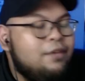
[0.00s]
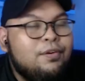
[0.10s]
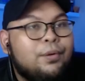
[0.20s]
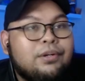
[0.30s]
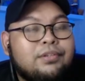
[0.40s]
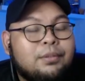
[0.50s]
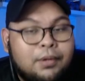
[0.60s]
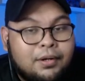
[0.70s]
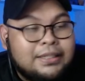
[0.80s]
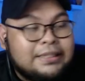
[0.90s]
even one of the
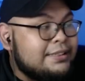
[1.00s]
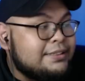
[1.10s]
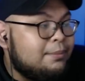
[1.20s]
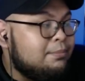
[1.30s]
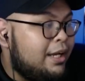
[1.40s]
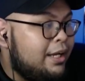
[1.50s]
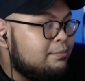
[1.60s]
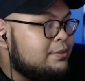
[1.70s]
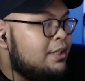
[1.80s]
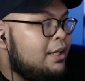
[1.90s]
blockers at
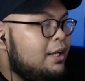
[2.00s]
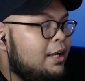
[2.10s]
sometimes,